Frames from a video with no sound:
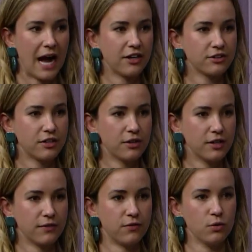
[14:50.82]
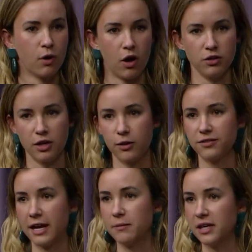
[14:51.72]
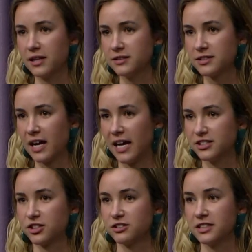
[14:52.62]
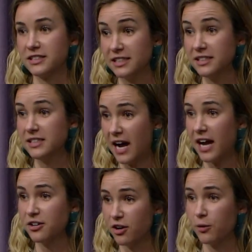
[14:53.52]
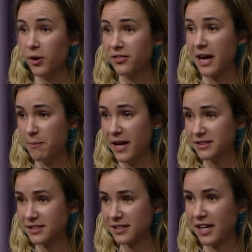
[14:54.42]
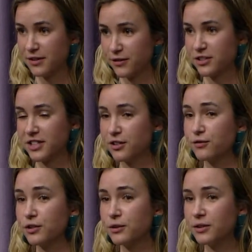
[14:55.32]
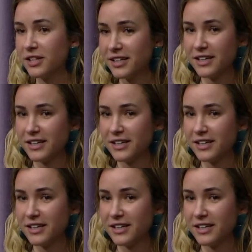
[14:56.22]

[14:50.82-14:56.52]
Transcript: I don't know if you all know what that means. I certainly did not know what that meant at the first interview.